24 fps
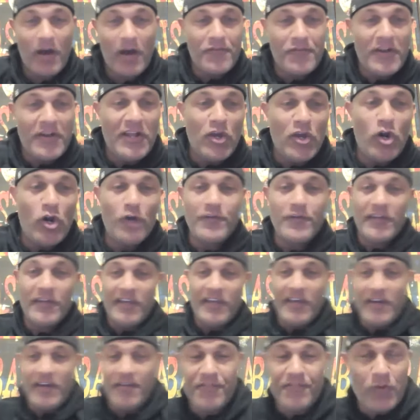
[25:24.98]
a video of a
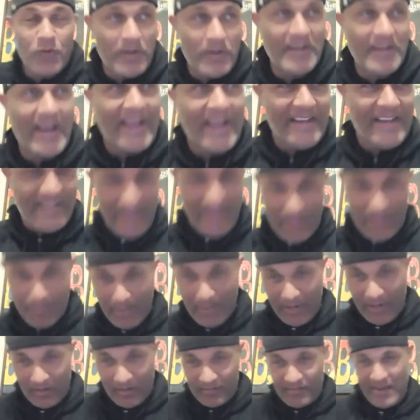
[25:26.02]
kid throwing ninety-eight
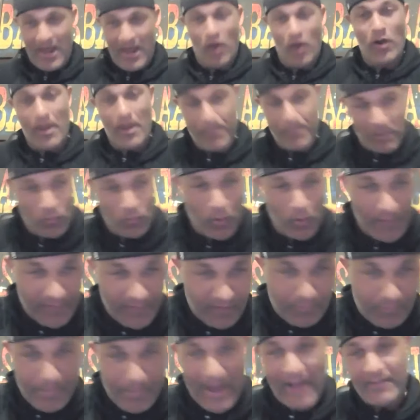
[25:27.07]
miles an hour, and I'm going to run this
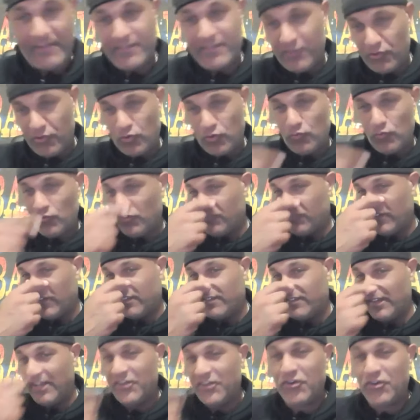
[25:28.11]
back to you, who's
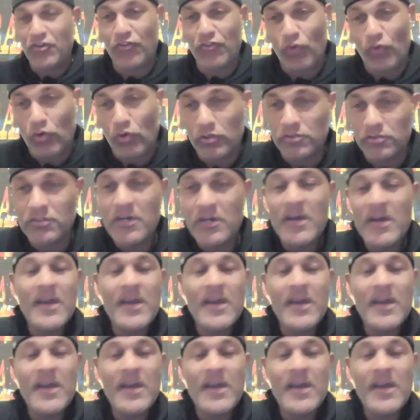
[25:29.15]
sixteen years old,